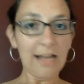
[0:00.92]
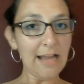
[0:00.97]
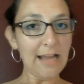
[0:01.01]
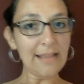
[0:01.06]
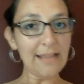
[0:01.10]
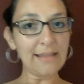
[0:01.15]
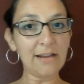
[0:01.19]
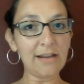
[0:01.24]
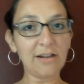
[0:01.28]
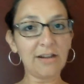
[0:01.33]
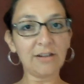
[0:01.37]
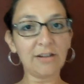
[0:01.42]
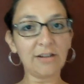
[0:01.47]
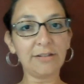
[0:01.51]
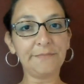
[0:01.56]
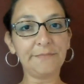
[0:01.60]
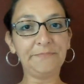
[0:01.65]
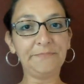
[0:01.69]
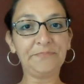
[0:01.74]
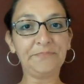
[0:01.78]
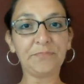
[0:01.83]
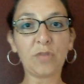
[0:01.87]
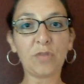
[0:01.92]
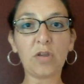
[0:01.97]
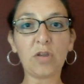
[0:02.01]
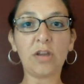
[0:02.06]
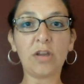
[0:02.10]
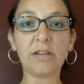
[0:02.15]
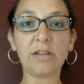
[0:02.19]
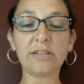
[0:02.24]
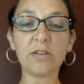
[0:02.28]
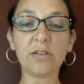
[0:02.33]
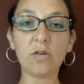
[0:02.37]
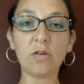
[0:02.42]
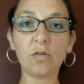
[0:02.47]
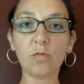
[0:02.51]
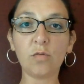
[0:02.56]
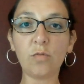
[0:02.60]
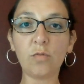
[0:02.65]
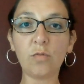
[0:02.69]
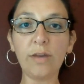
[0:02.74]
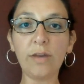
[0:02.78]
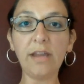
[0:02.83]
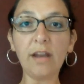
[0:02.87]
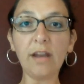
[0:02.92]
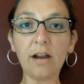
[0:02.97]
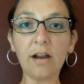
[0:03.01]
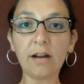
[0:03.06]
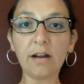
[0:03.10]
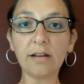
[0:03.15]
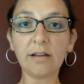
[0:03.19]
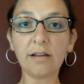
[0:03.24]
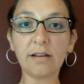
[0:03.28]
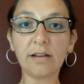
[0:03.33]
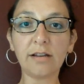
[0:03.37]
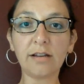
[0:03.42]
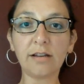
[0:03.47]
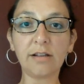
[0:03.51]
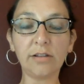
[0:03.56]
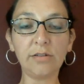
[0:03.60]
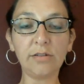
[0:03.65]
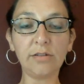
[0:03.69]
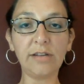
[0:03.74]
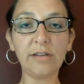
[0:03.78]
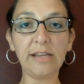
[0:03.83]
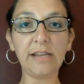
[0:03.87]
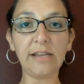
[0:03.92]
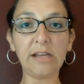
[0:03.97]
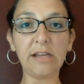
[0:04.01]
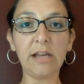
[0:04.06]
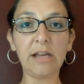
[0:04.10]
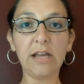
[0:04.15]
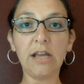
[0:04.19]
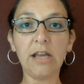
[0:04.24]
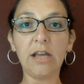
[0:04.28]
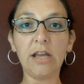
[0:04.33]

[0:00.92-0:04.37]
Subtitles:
Hi there. So we are concluding